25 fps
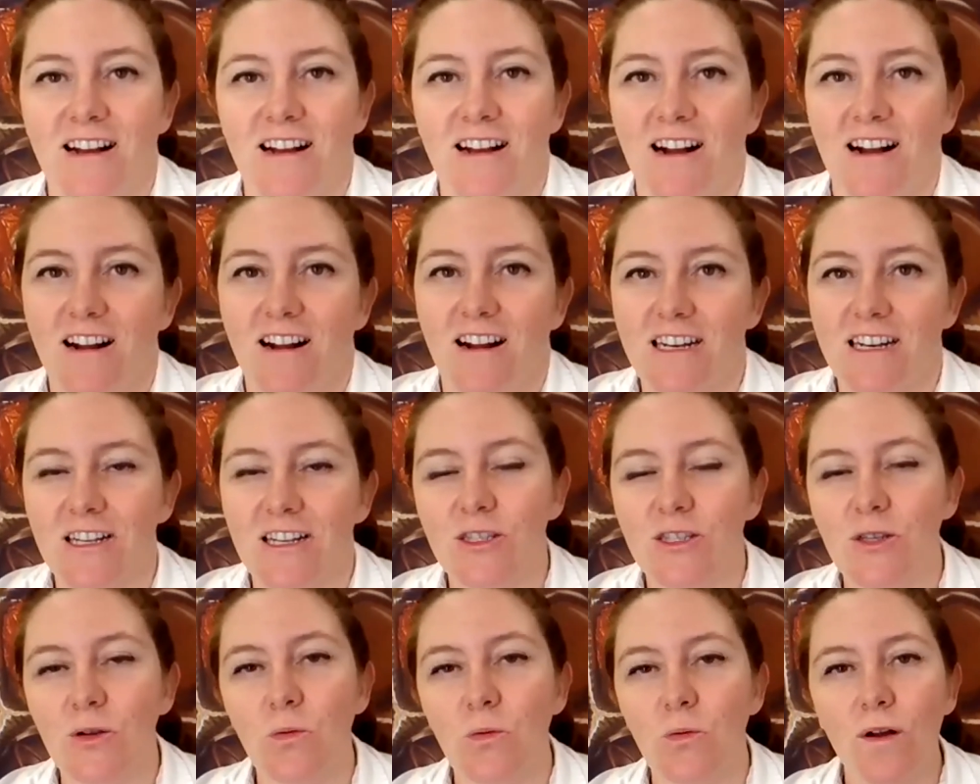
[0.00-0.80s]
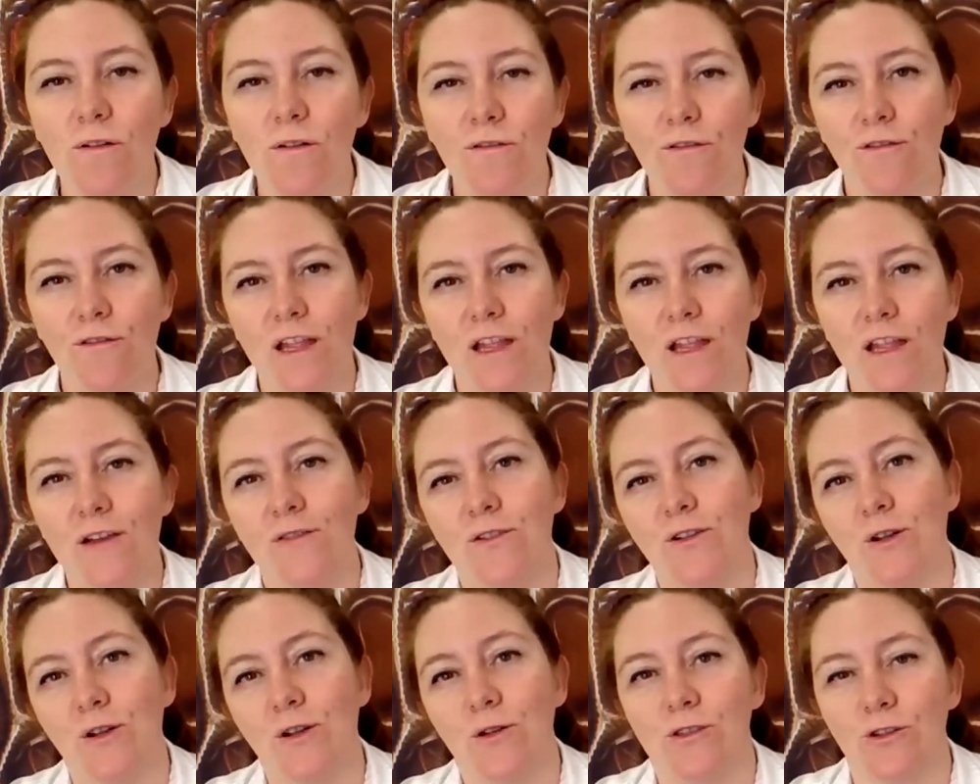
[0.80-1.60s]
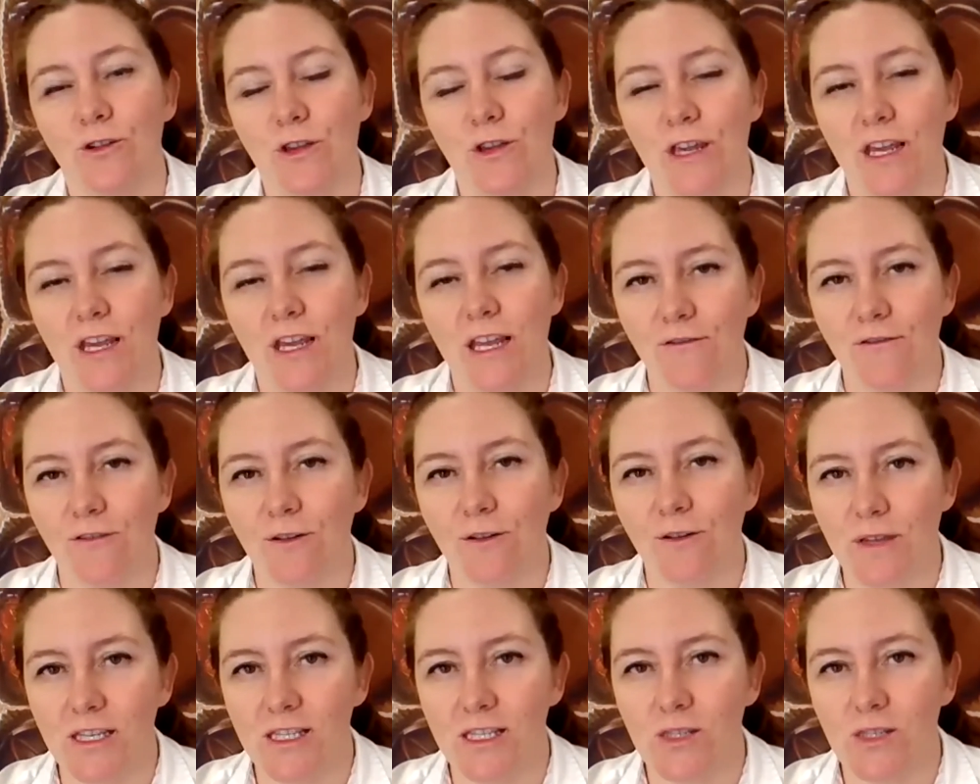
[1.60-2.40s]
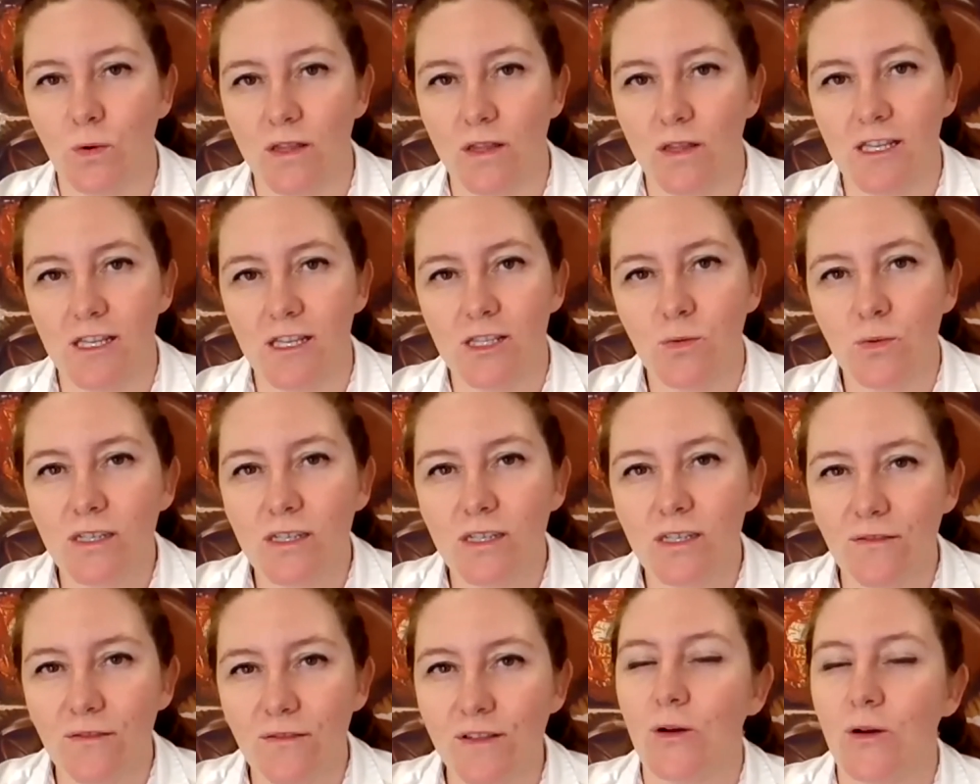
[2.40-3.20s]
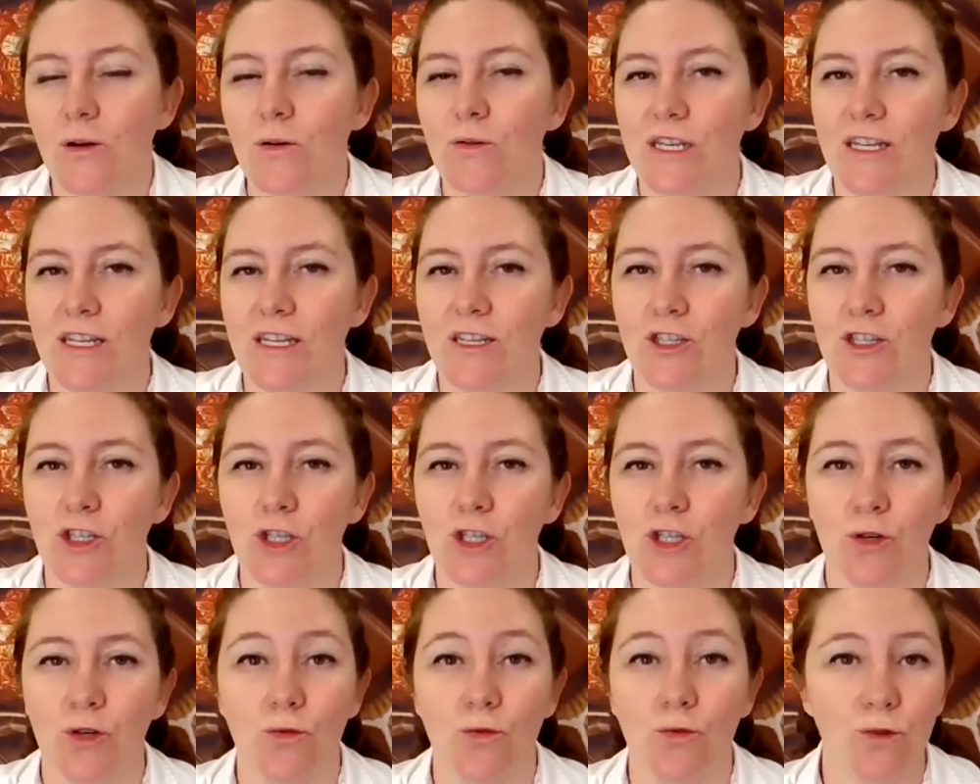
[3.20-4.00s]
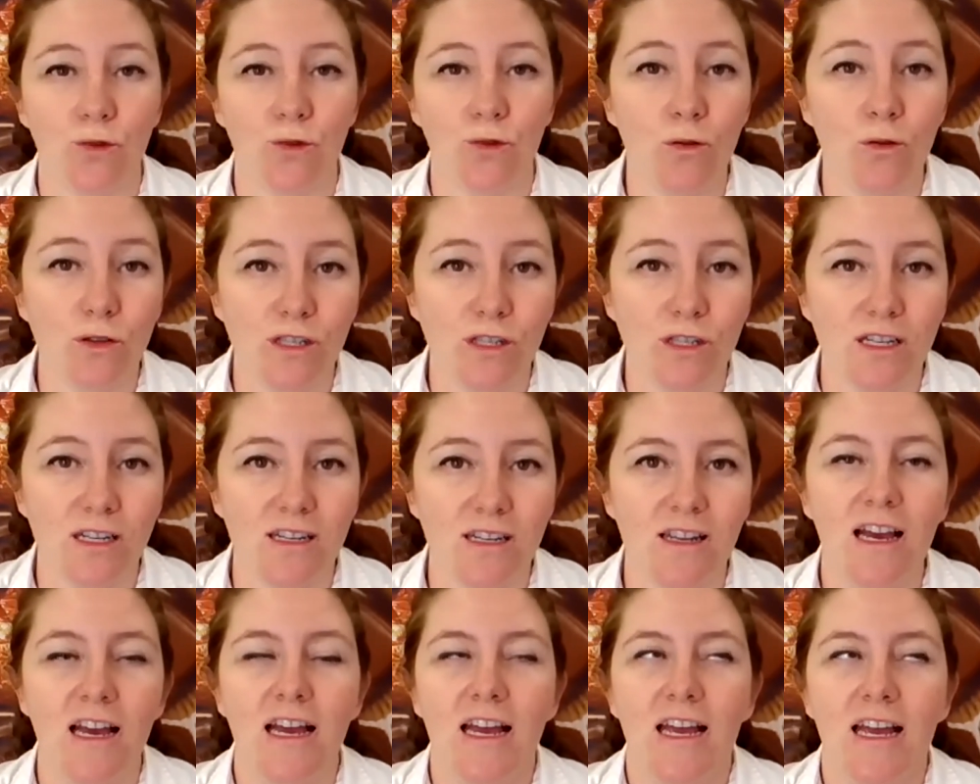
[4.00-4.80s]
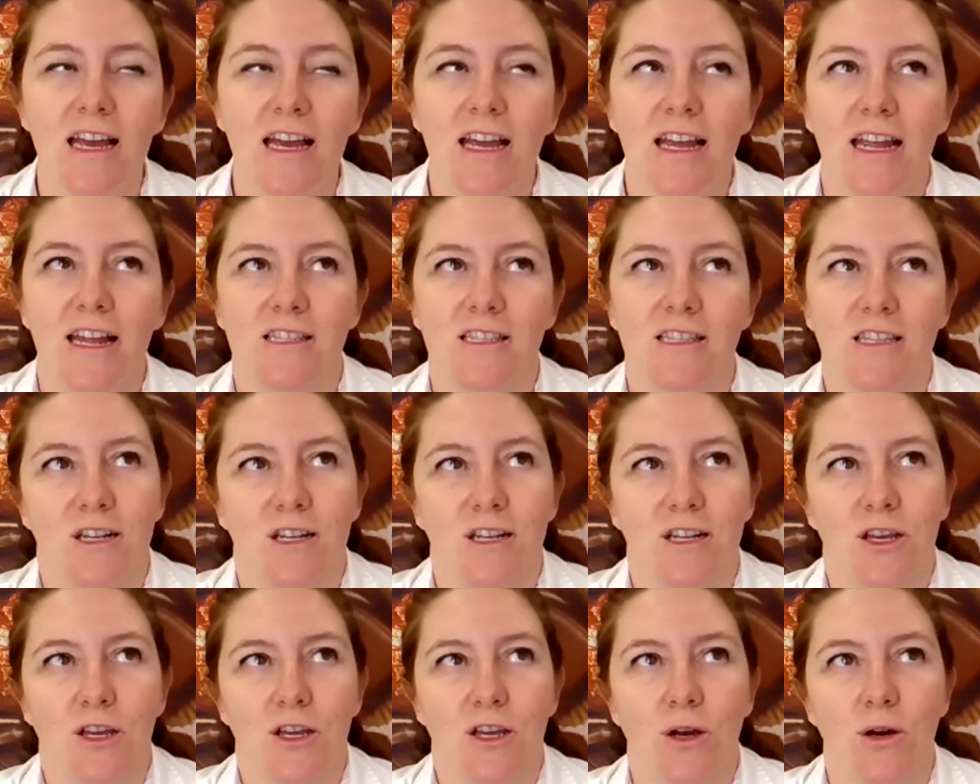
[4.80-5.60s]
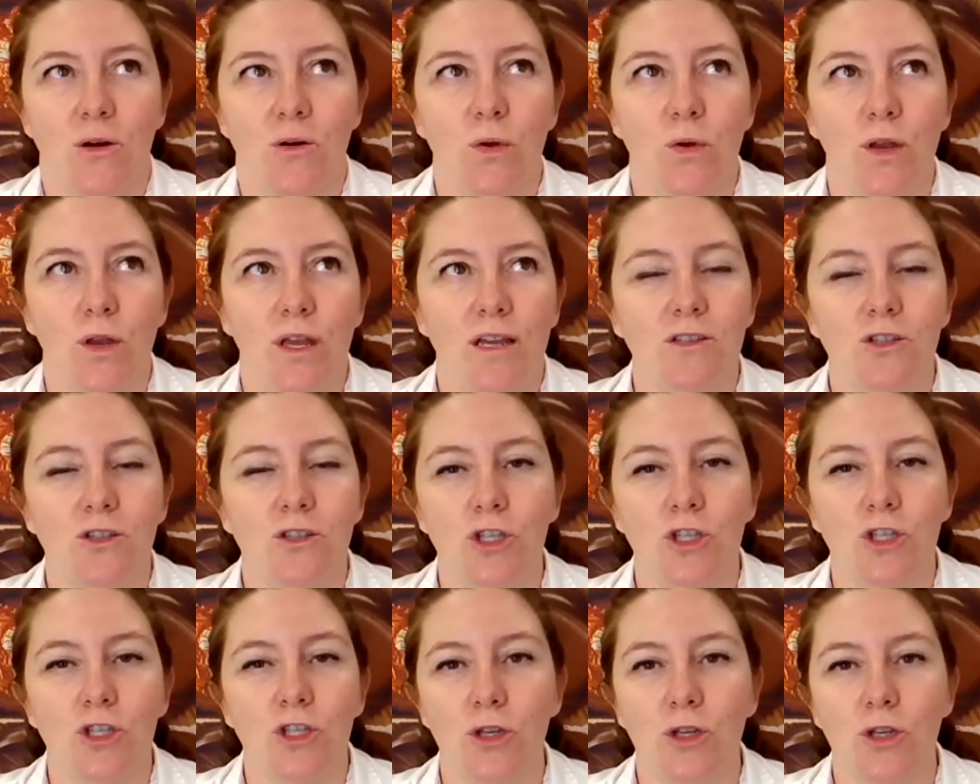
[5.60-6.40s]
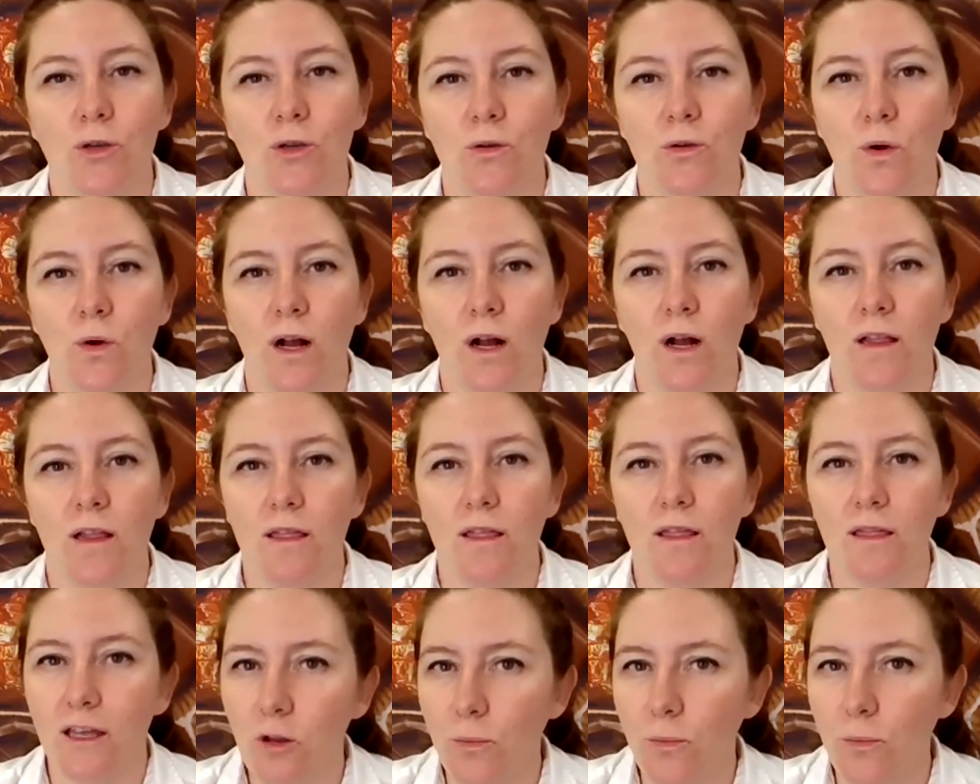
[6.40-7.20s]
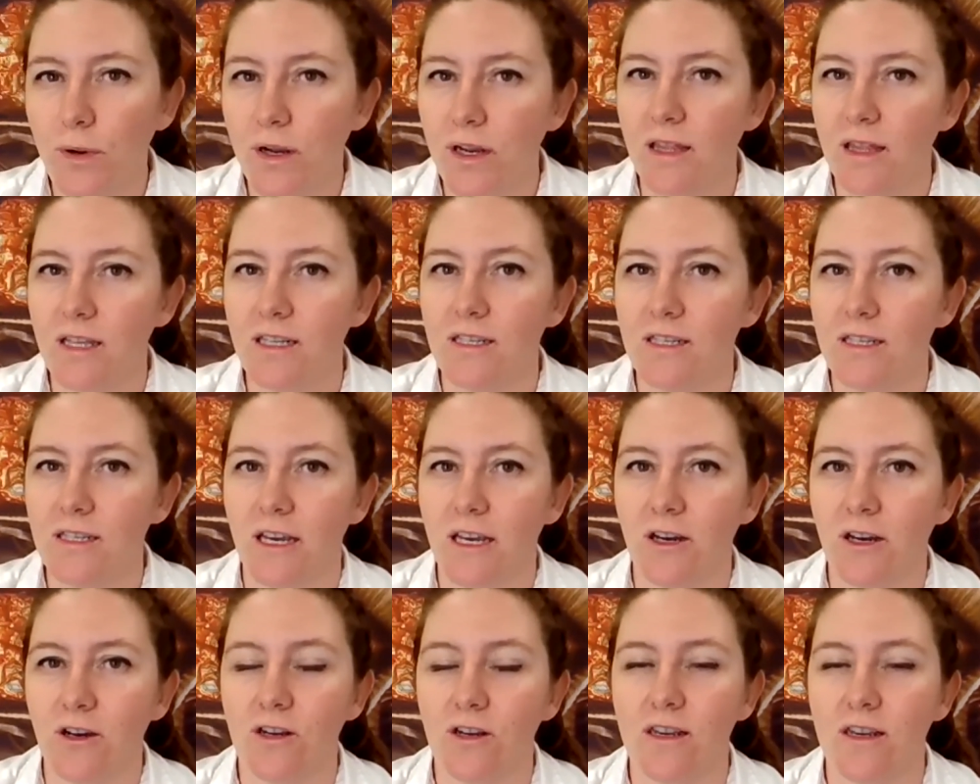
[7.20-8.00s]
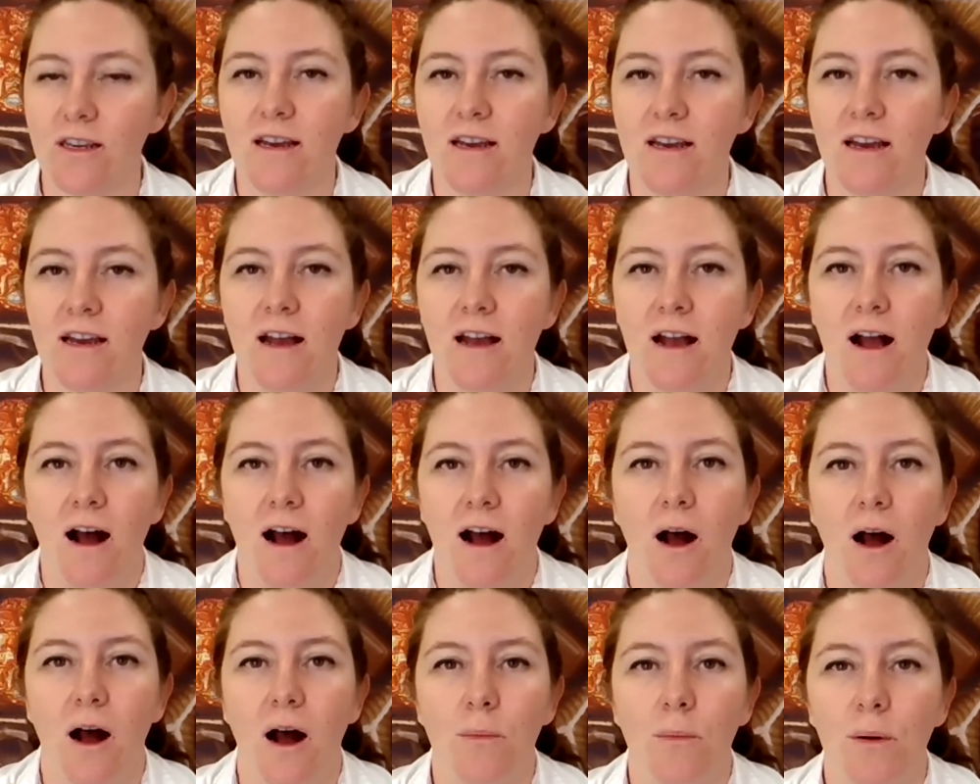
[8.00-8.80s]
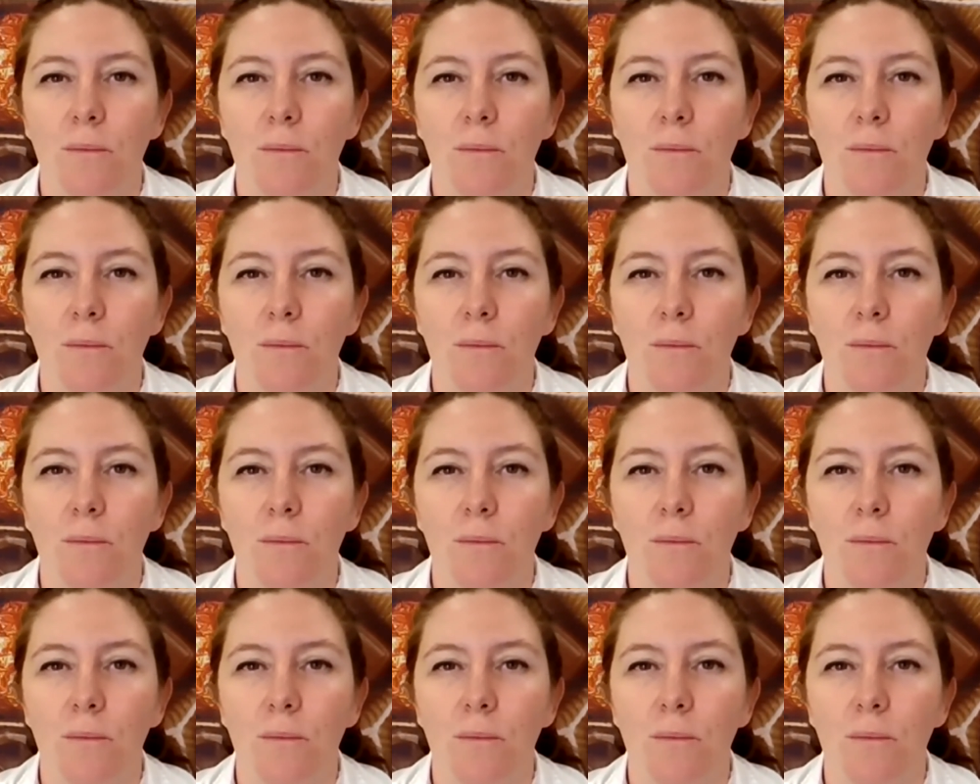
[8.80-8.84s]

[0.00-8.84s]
All right, so what flavor notes are you getting from this one? This one definitely goes into roasted. It's gonna go into a little bit of the dairy, but